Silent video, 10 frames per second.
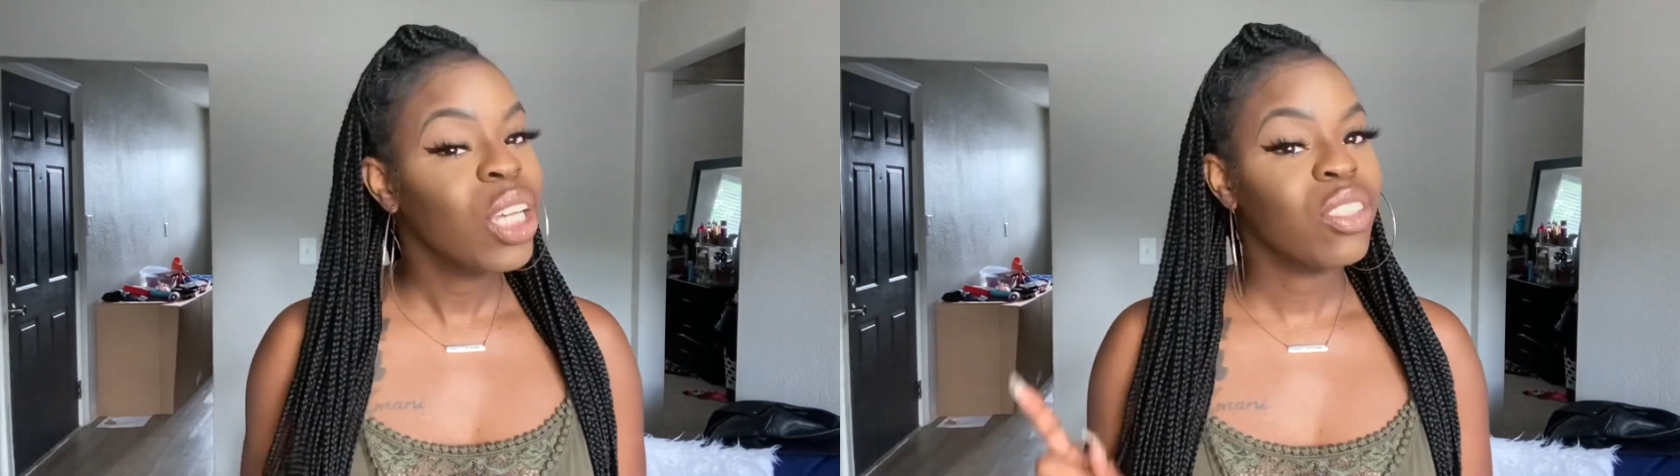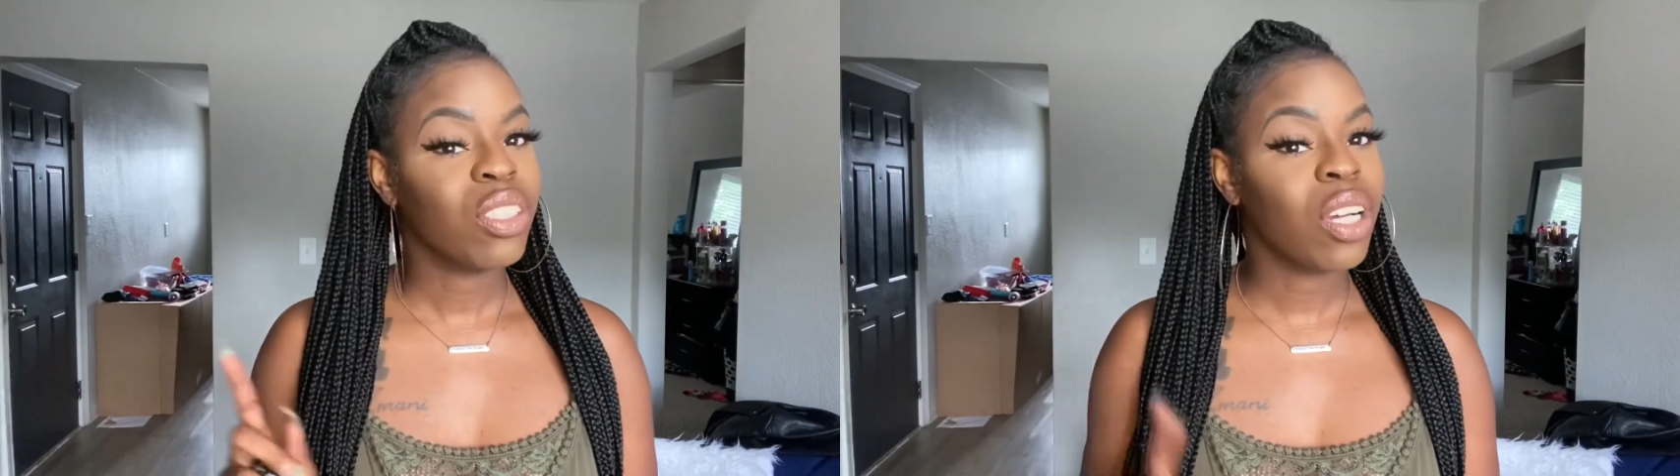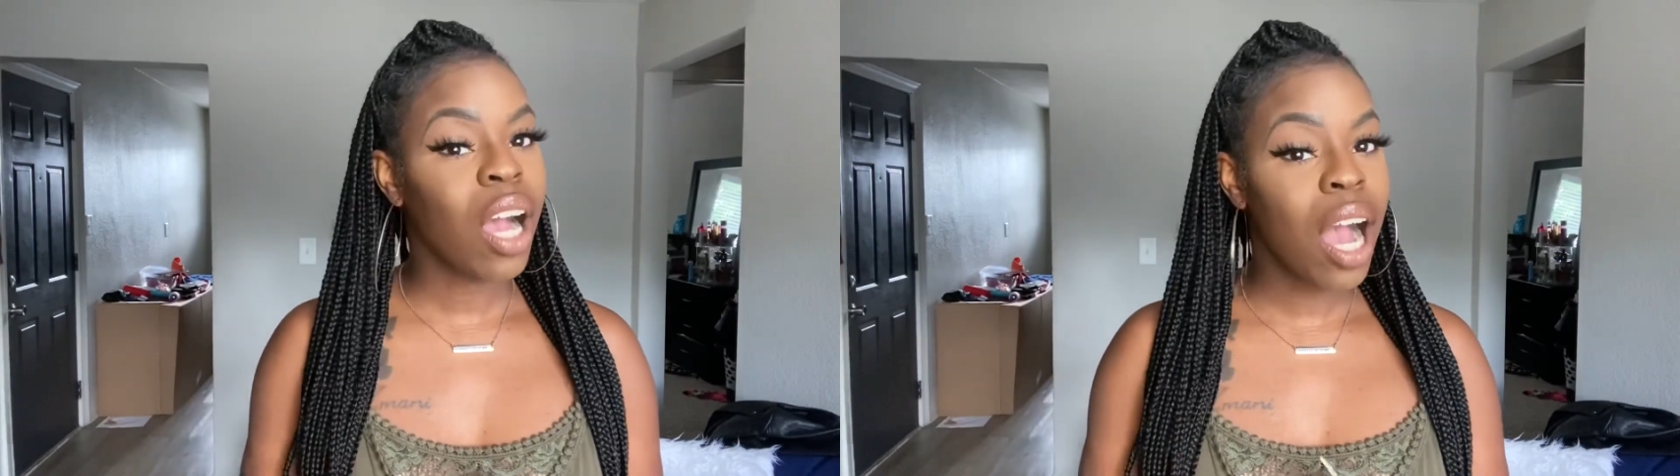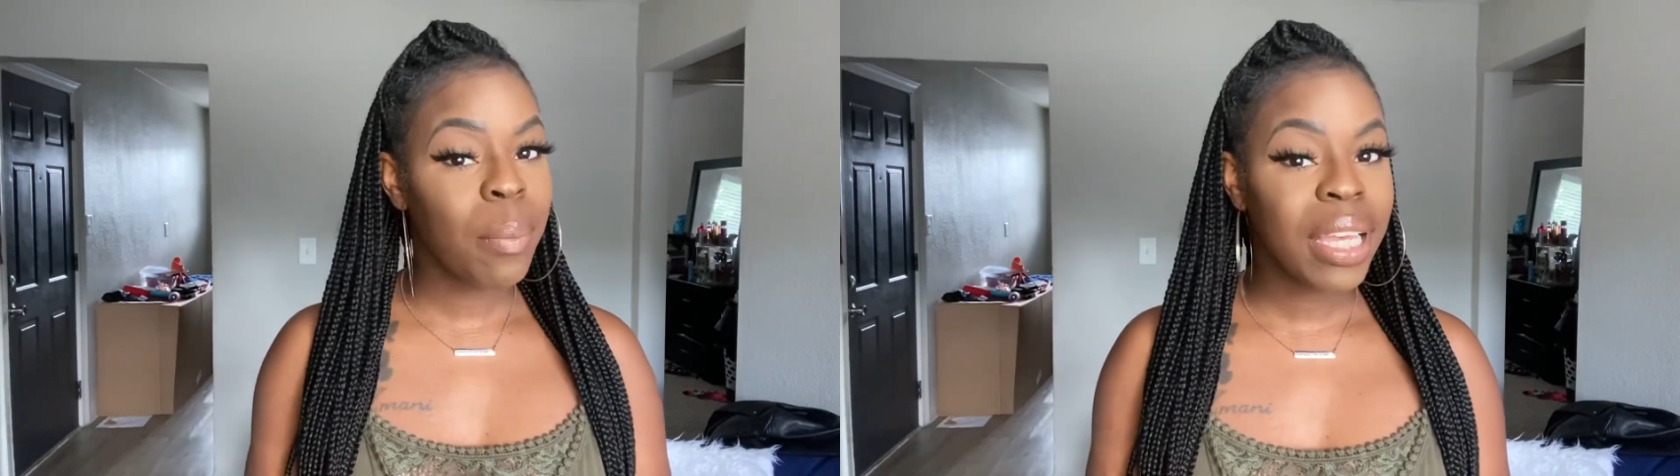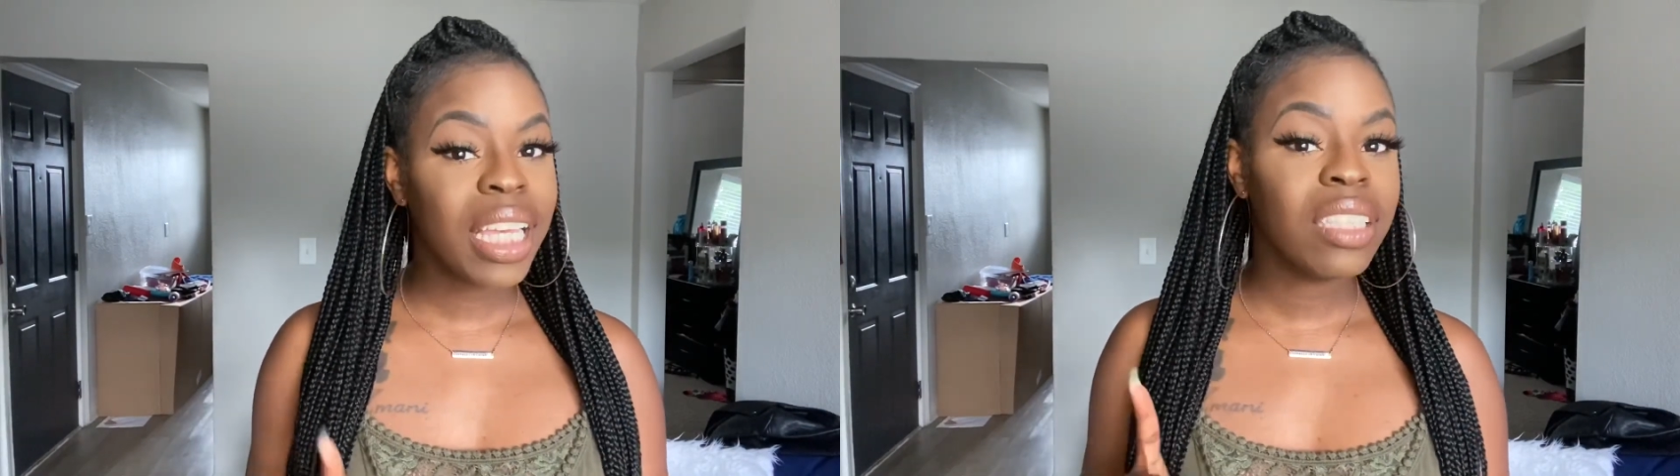Comment
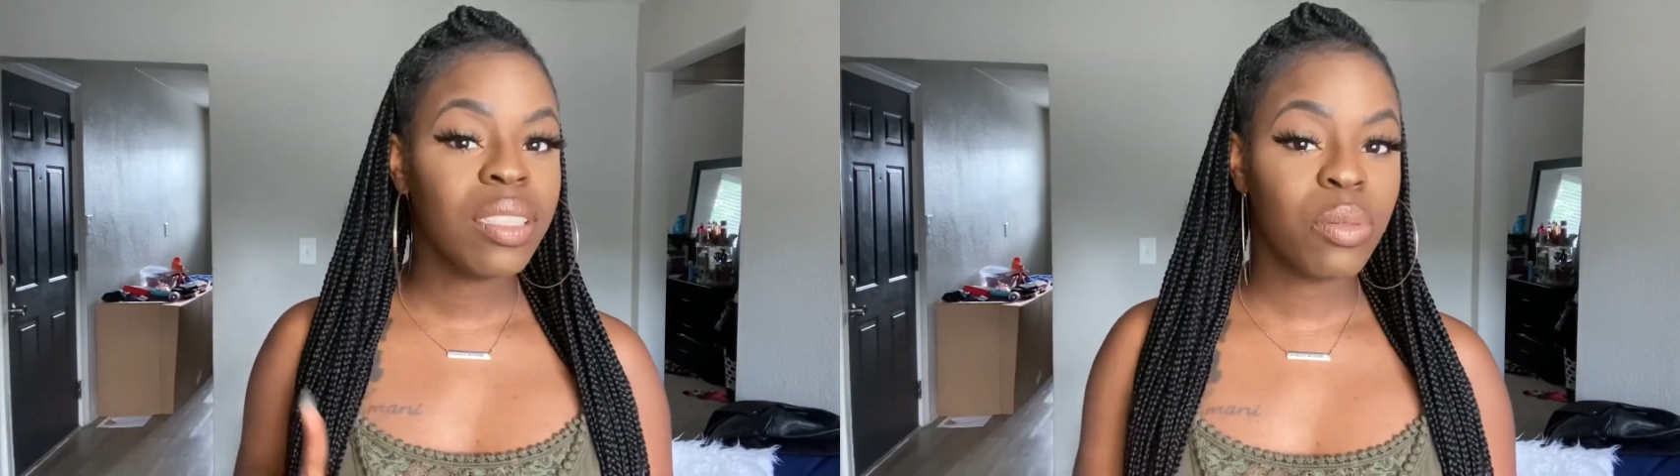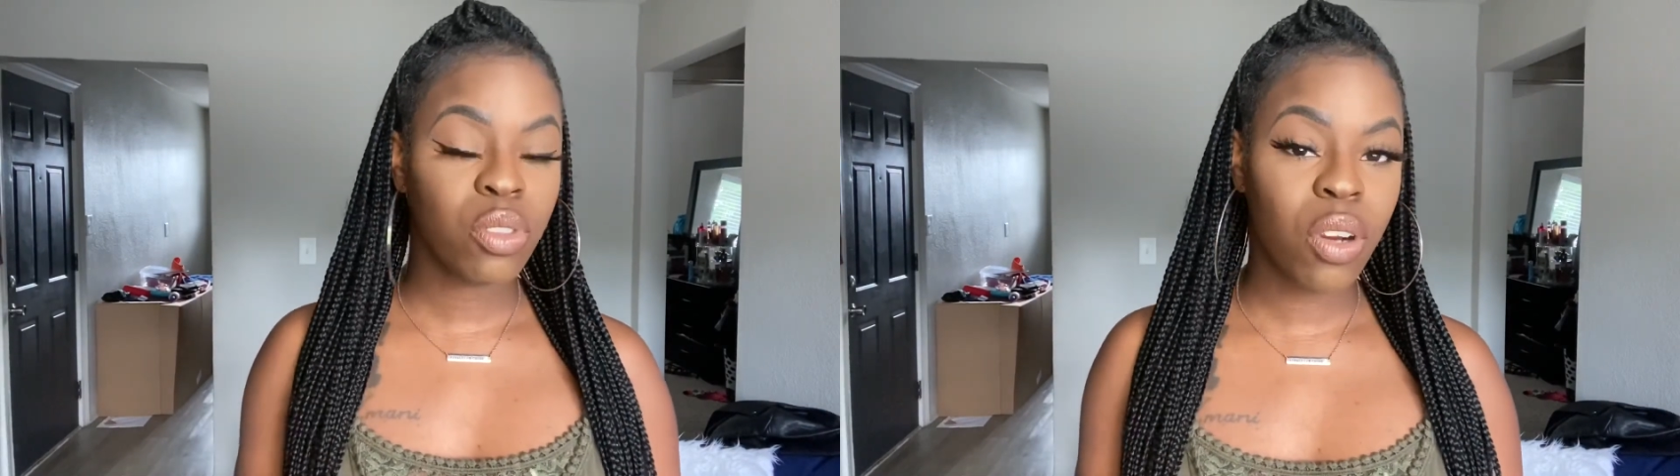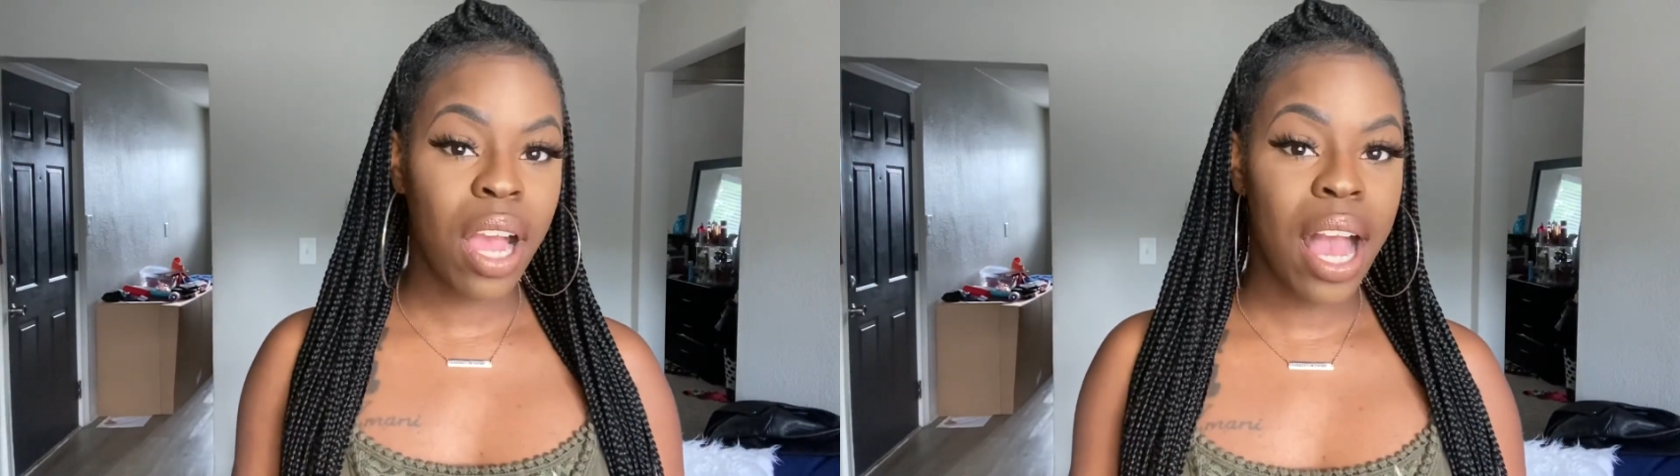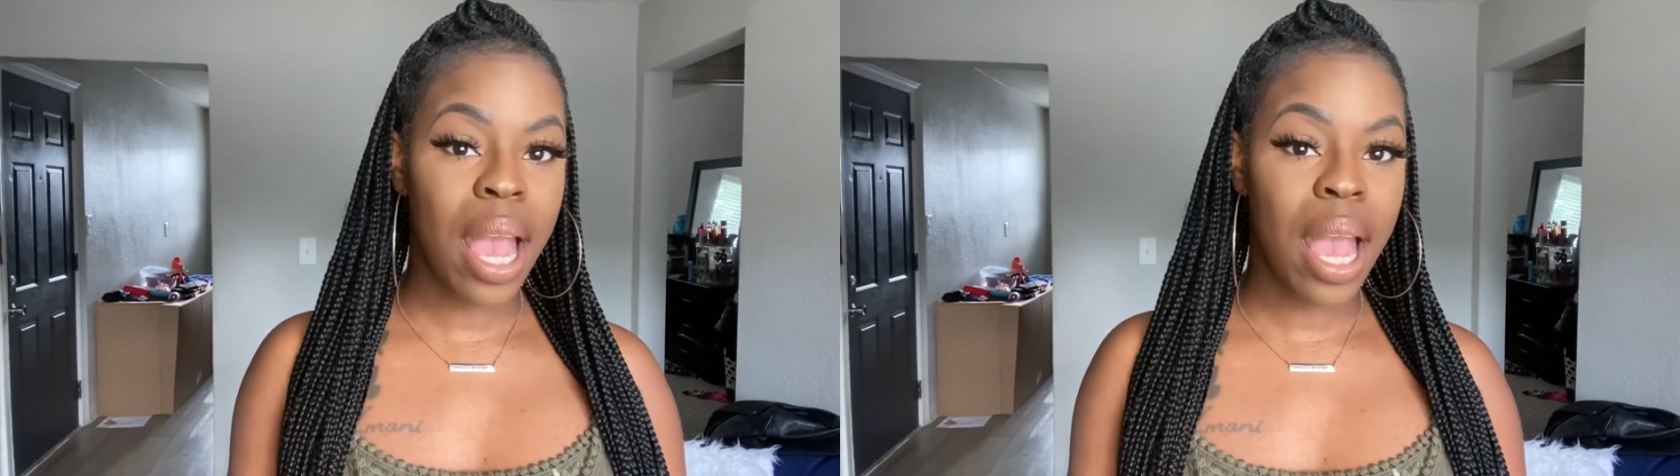and subscribe